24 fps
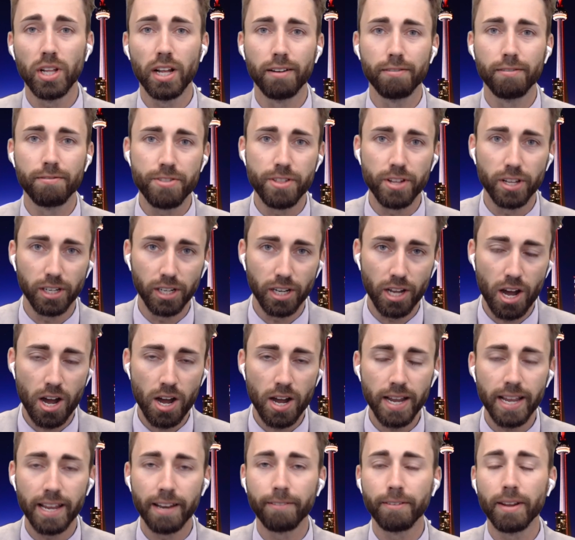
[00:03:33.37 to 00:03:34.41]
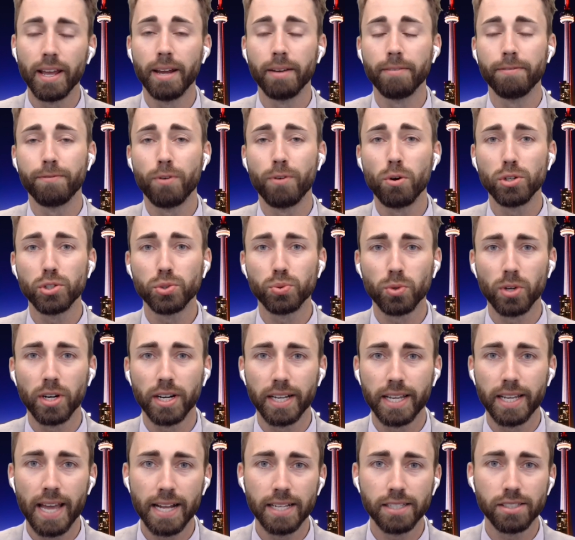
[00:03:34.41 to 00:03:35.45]
of the law and folks were
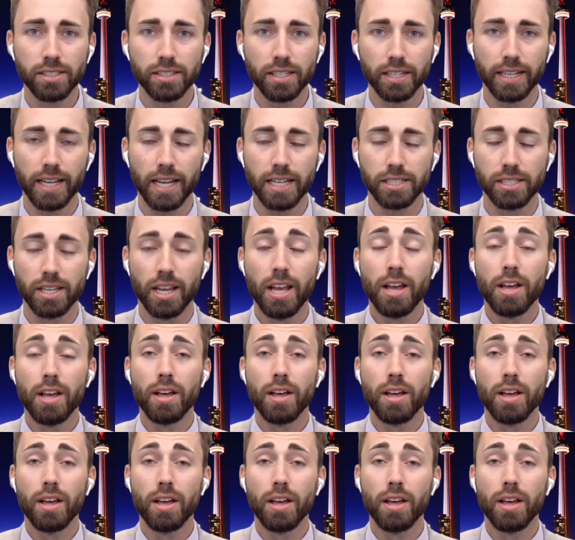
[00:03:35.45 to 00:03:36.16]
against, I guess,